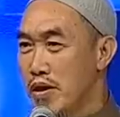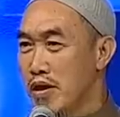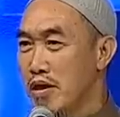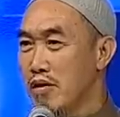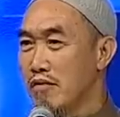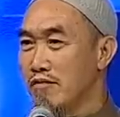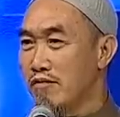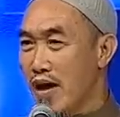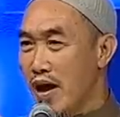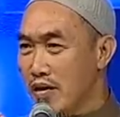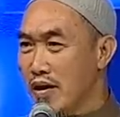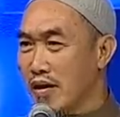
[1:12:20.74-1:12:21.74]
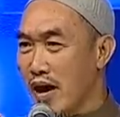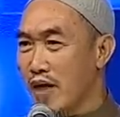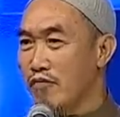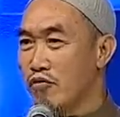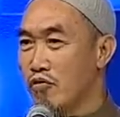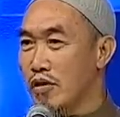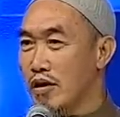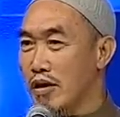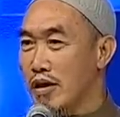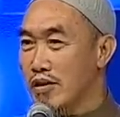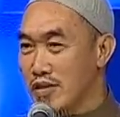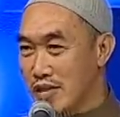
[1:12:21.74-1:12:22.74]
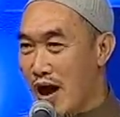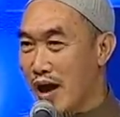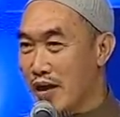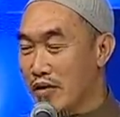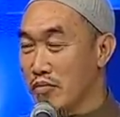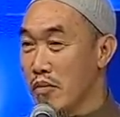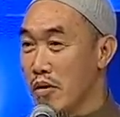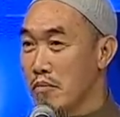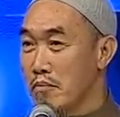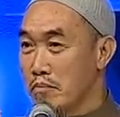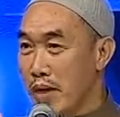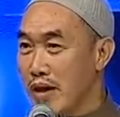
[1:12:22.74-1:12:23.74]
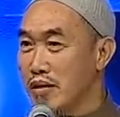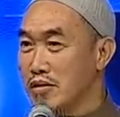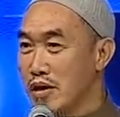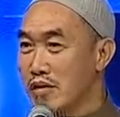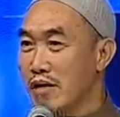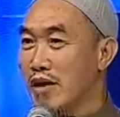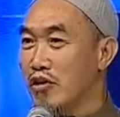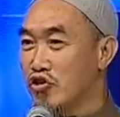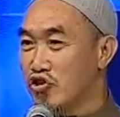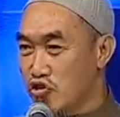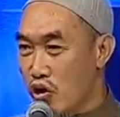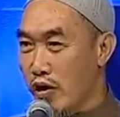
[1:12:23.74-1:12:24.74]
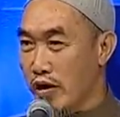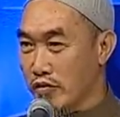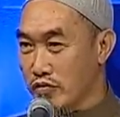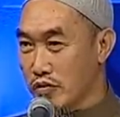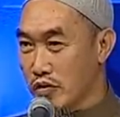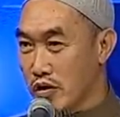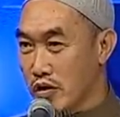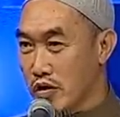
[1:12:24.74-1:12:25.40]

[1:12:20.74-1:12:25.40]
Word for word: be very careful in dying. Make the right choice